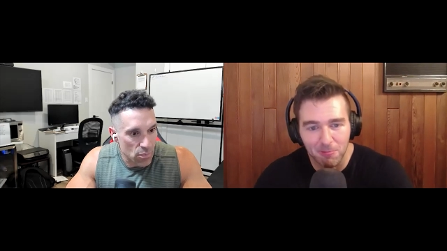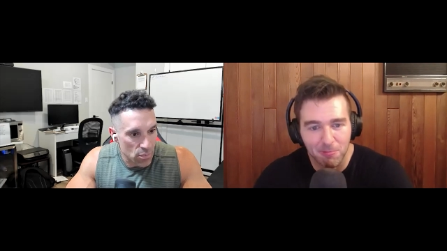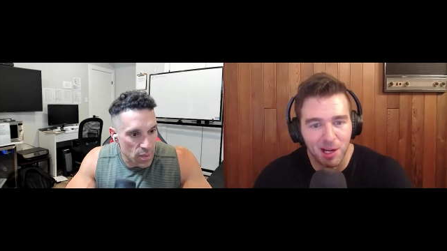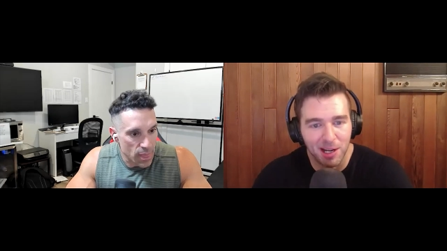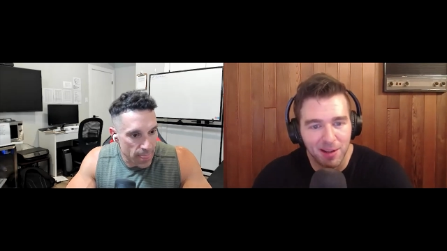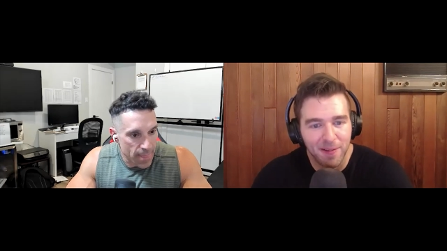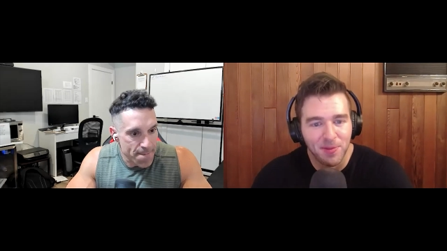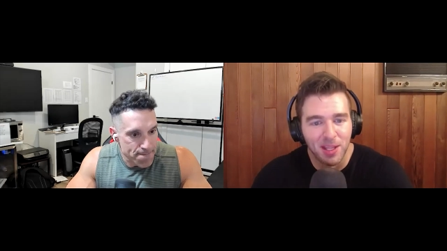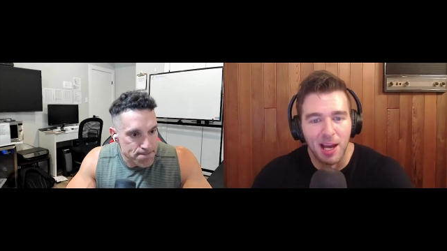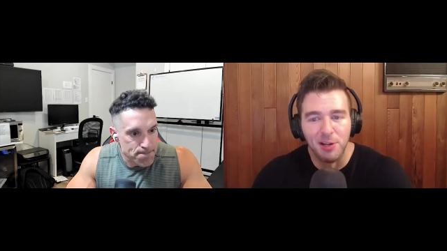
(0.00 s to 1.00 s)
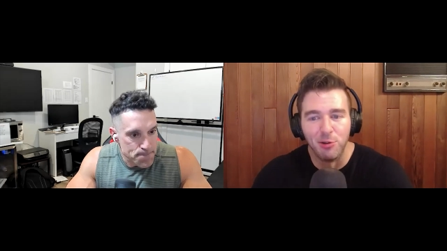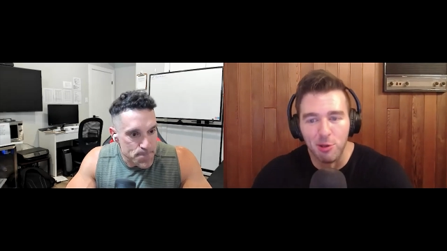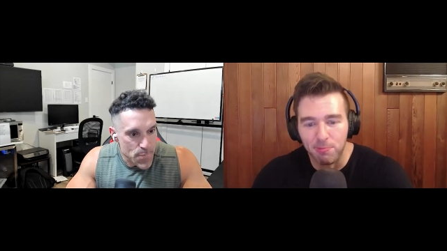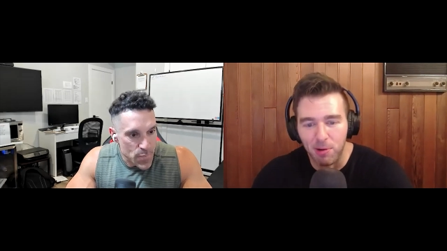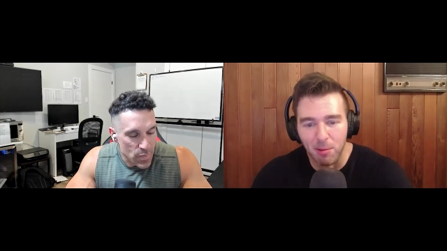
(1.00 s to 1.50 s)
Speaker 1: but I know
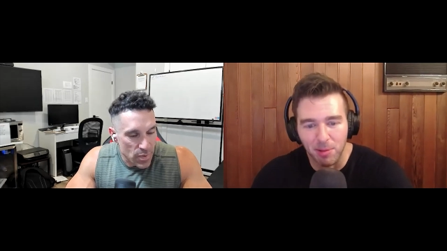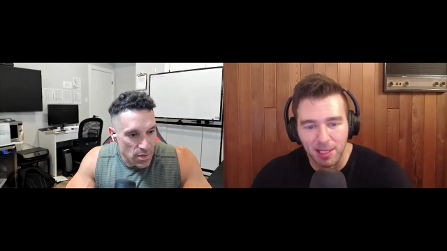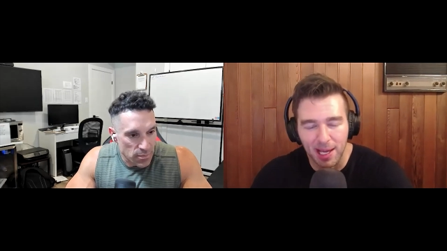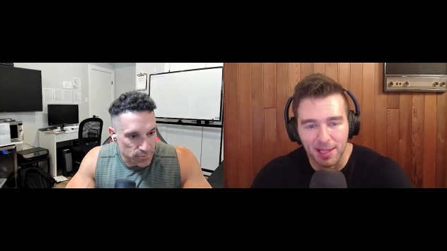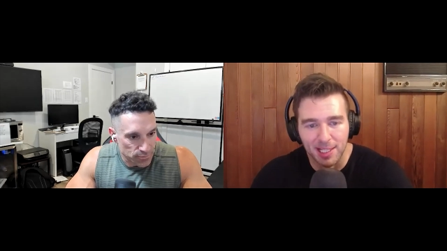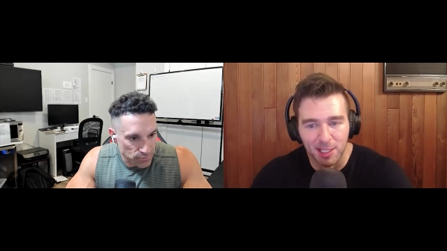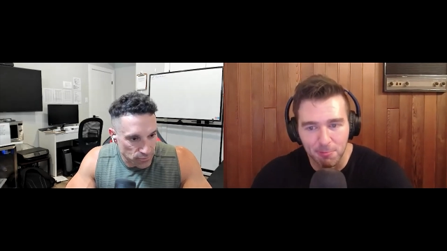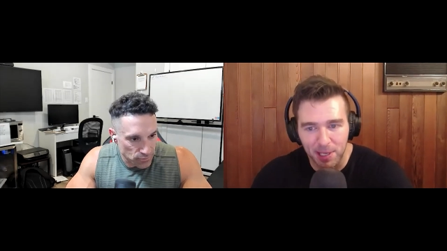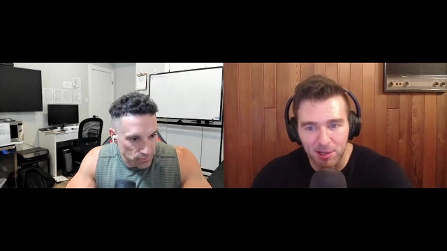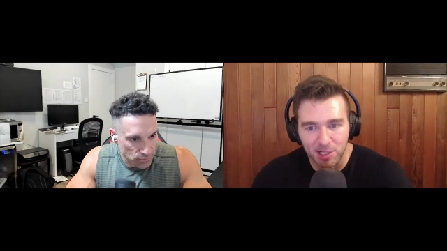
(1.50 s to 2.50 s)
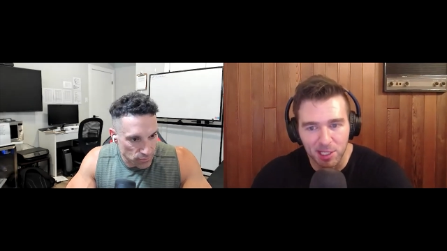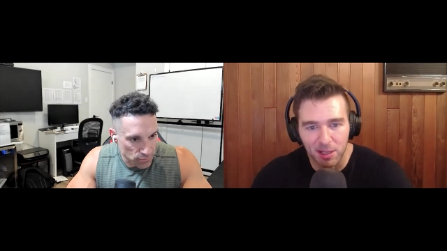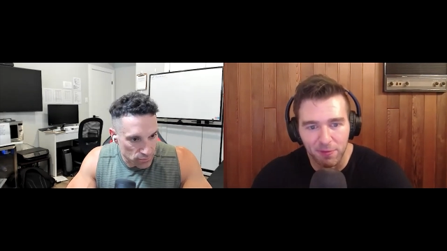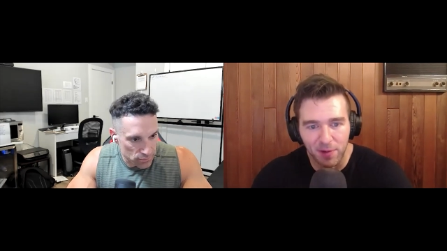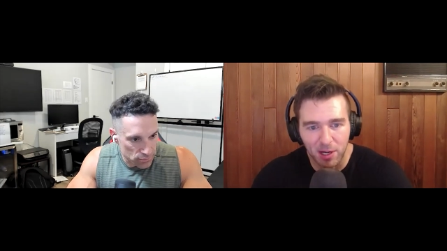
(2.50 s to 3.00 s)
you probably get this comparison
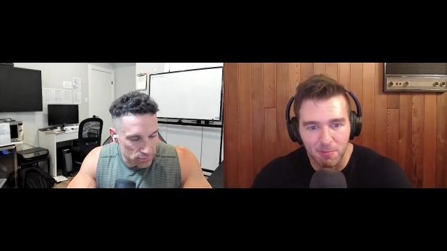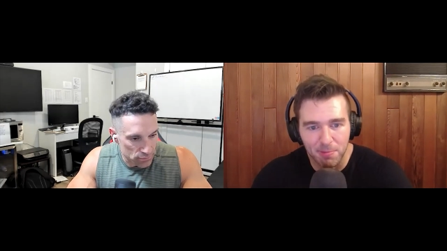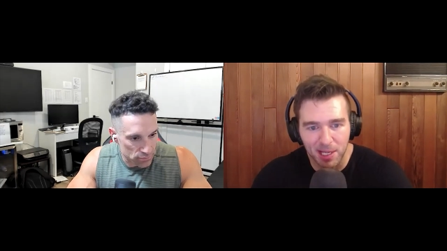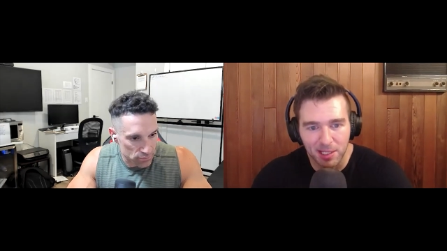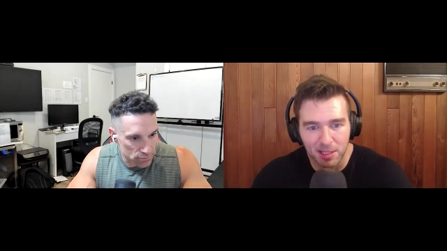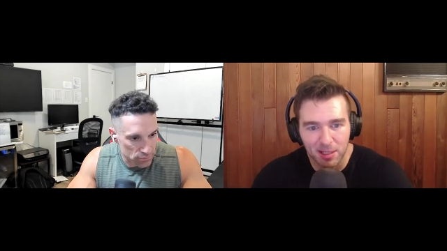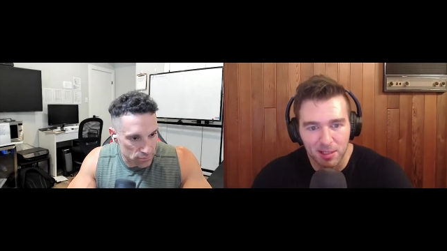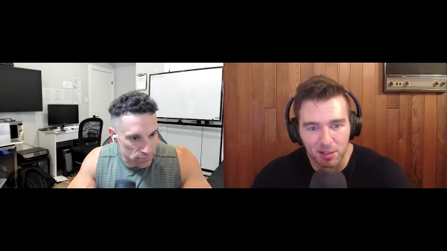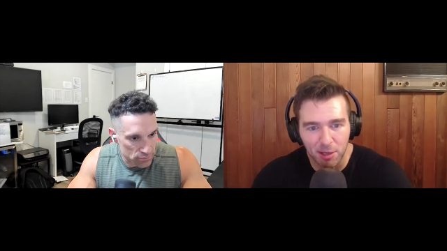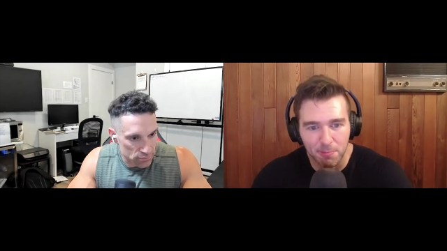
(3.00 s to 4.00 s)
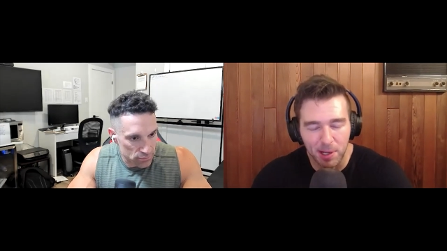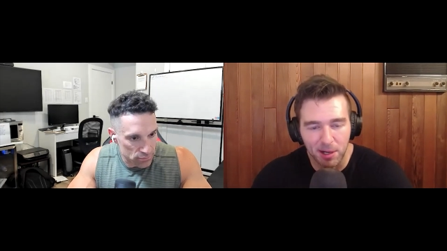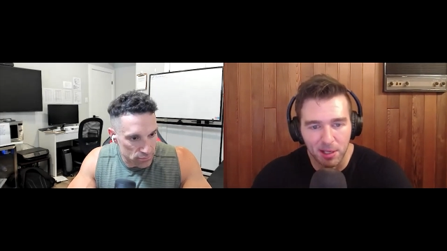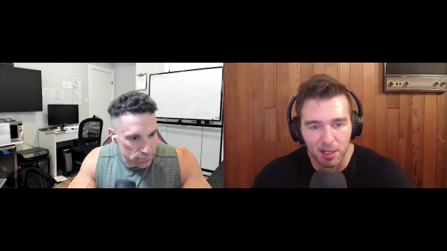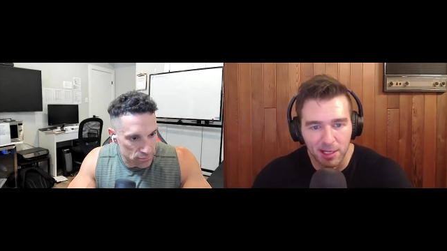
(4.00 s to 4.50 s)
a fair bit, compared
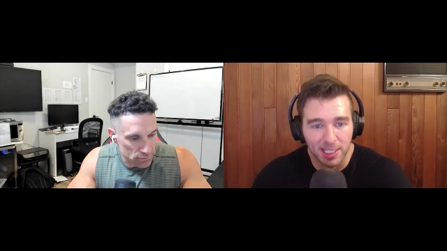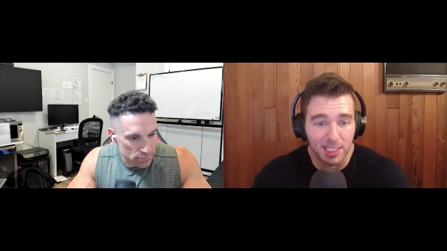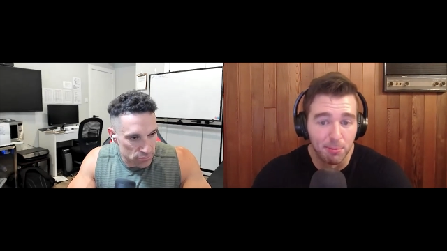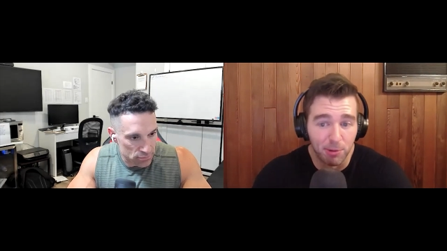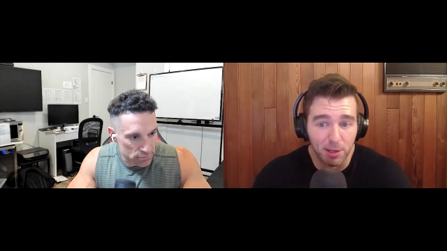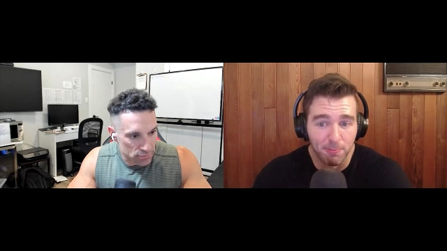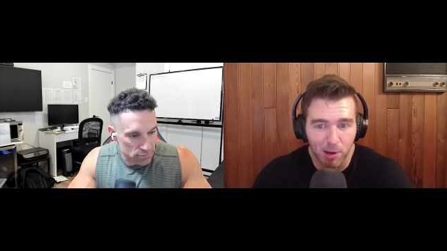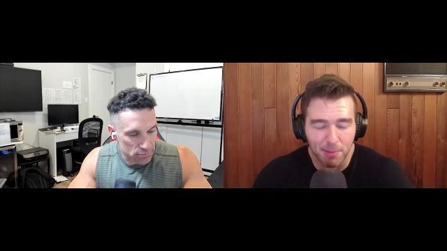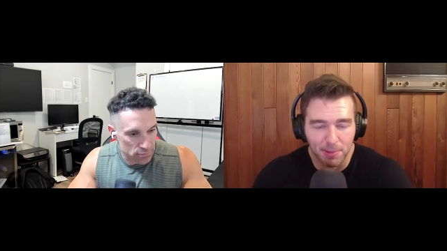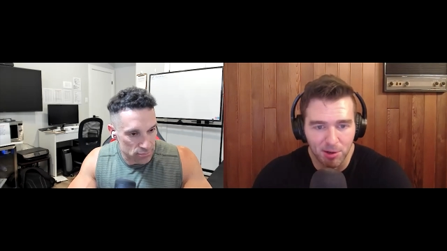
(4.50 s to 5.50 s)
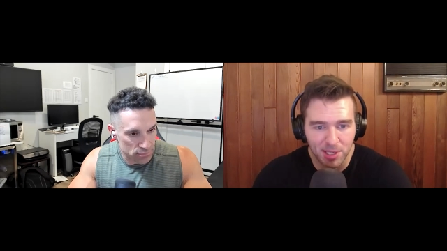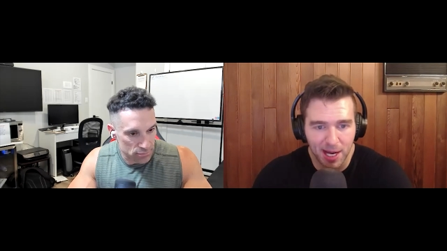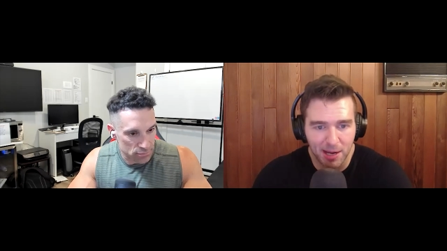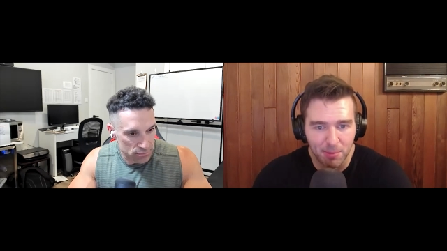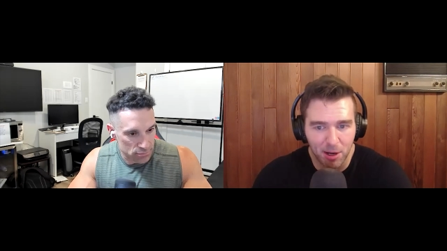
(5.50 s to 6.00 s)
to like, because that's a pretty popular
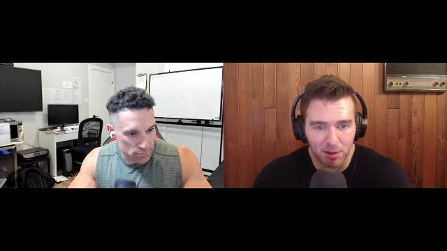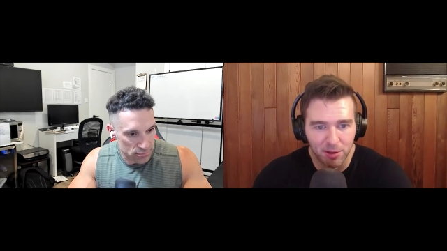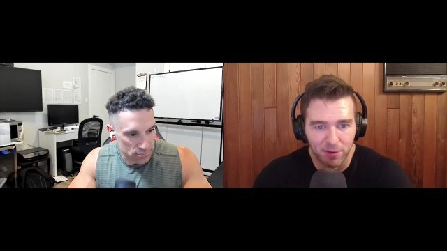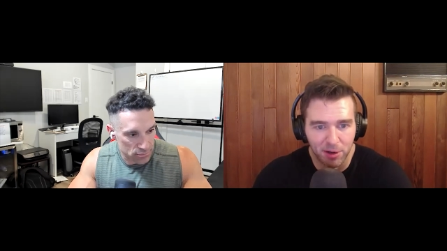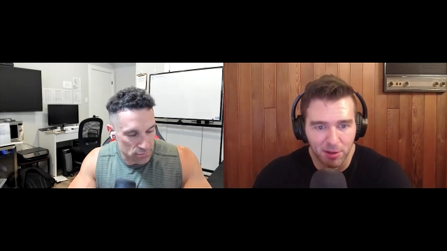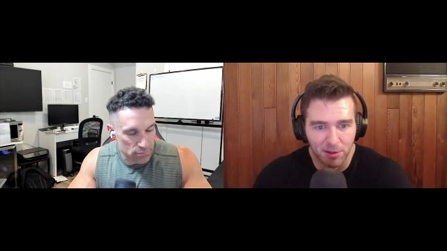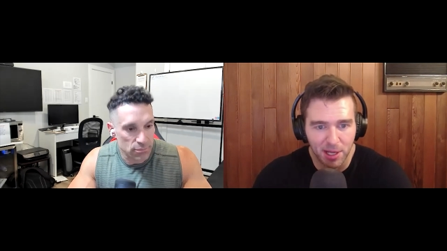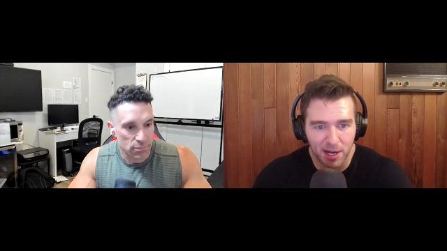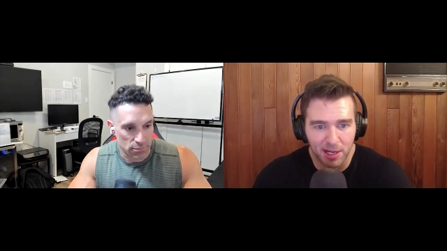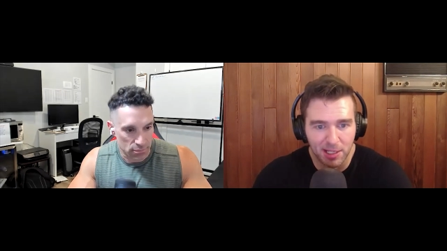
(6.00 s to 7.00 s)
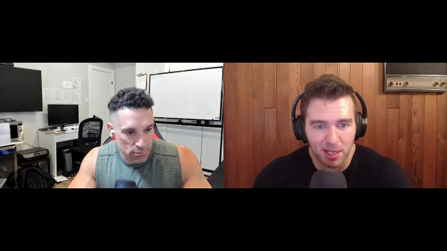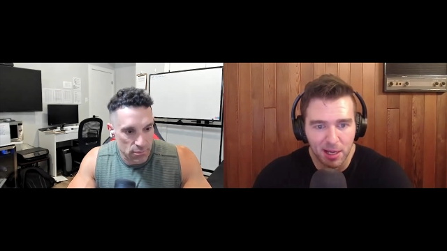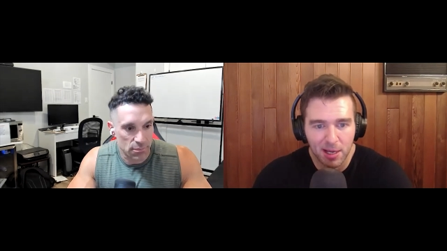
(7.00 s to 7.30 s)
diet model, the vertical diet.